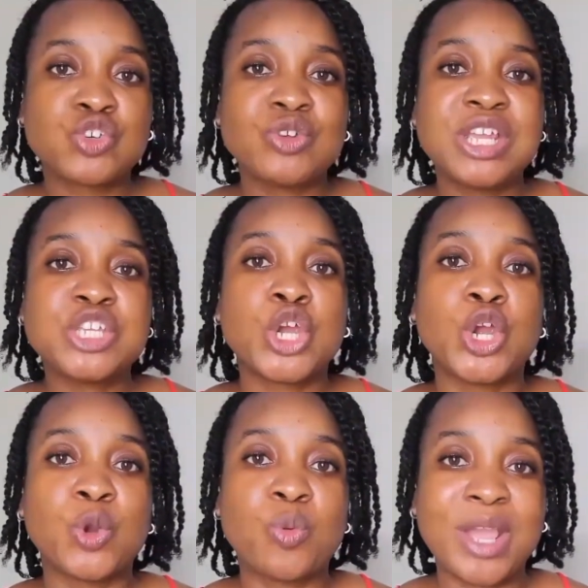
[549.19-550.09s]
Treat
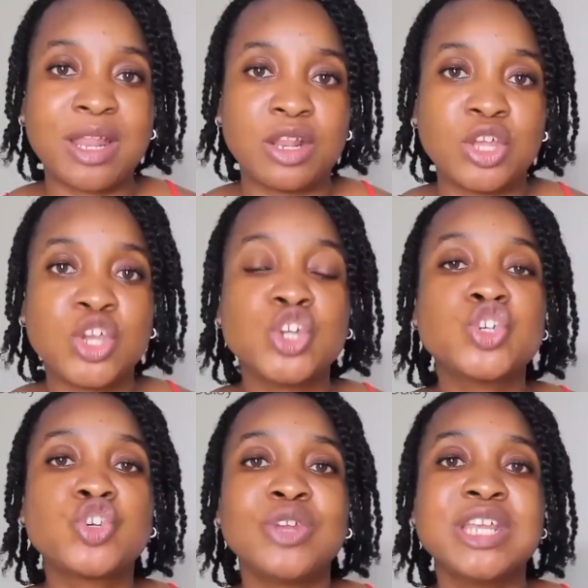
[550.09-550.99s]
her well,
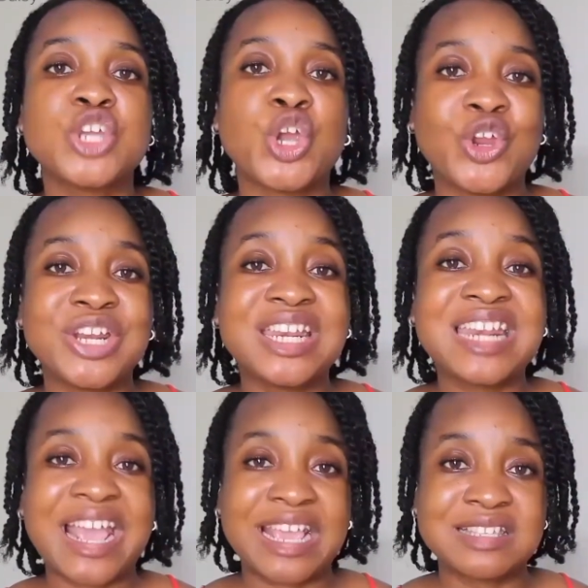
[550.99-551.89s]
treat her
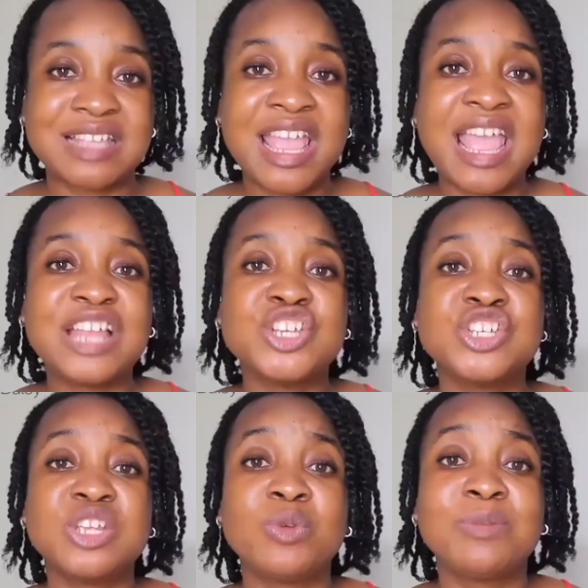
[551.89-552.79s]
nice,
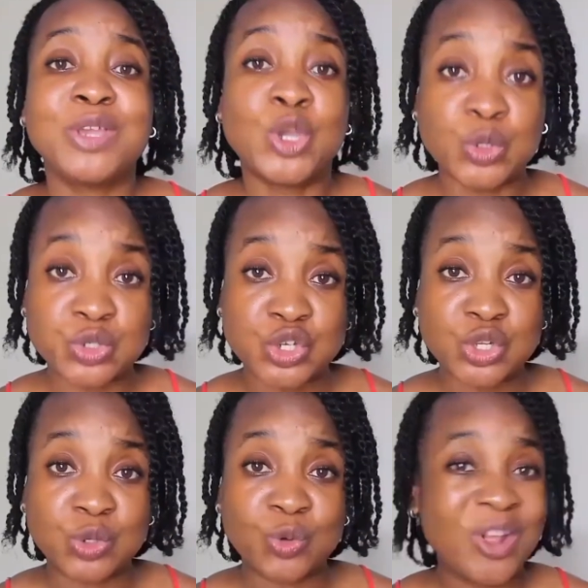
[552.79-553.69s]
and she will be good
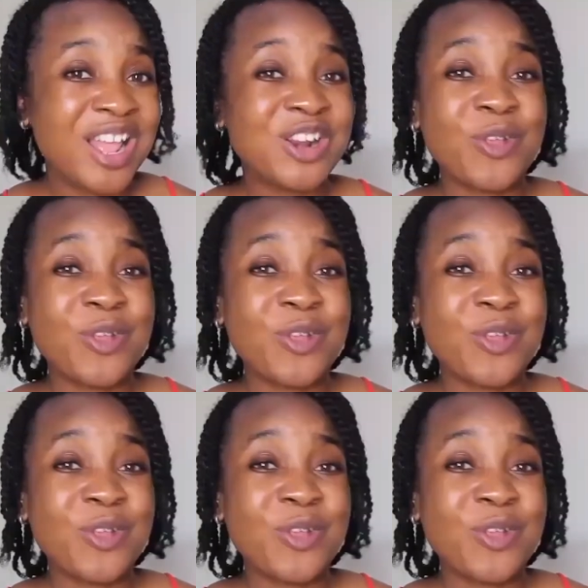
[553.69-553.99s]
to you.